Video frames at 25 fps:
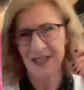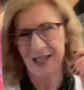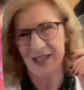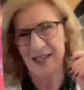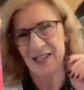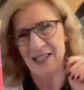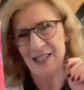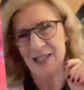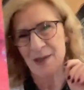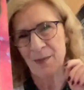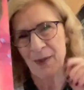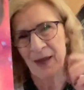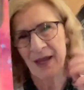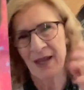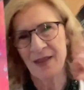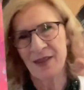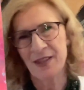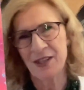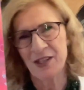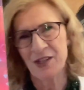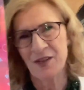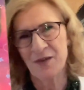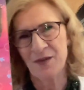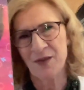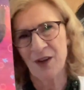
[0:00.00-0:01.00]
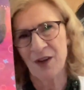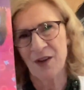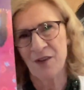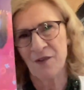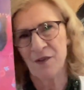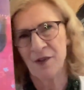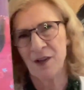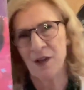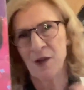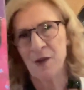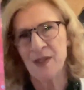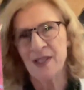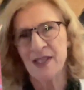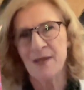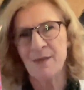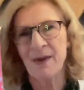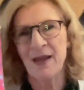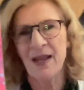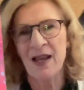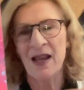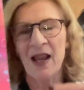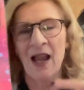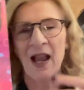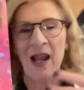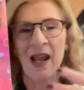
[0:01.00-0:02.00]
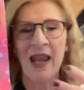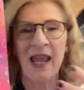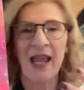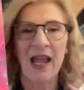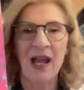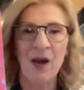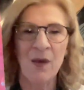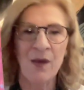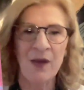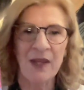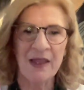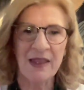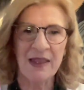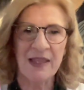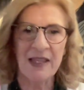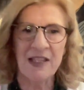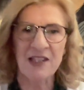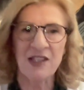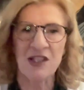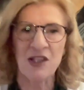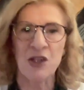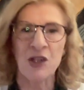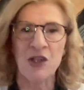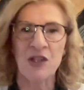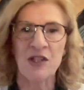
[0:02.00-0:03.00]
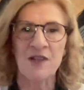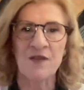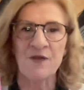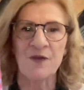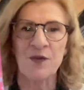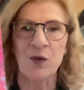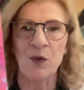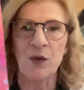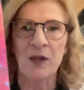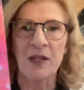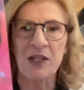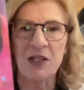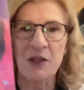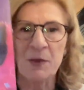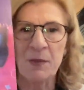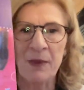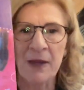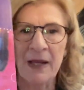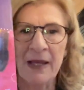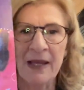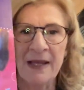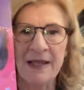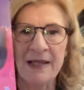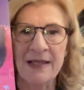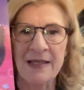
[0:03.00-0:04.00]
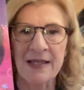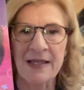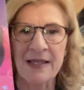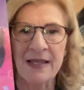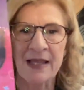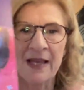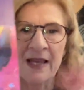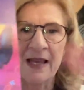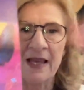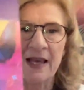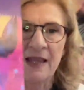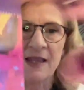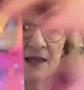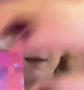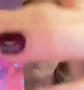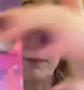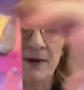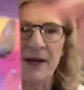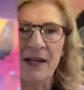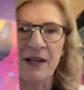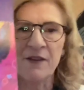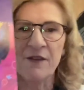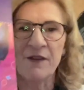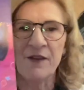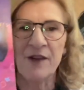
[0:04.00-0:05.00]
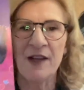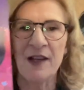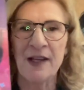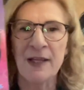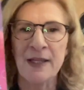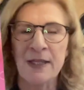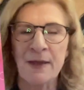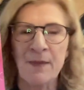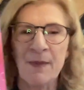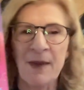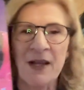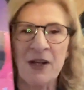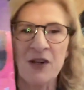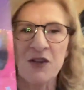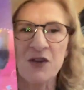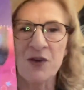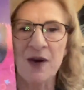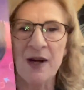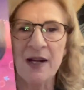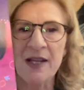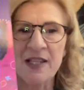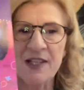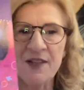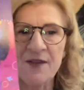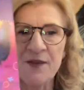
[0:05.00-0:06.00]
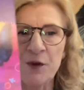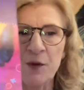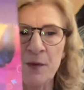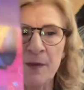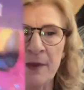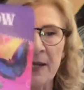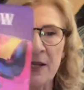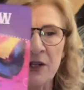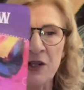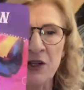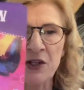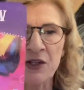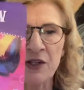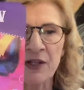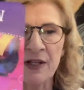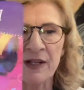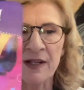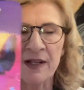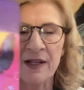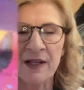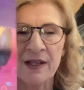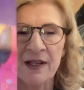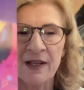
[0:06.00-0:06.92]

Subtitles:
And it's about the divine flow. It's about allowing things to just fall into place. The butterfly is about transformation.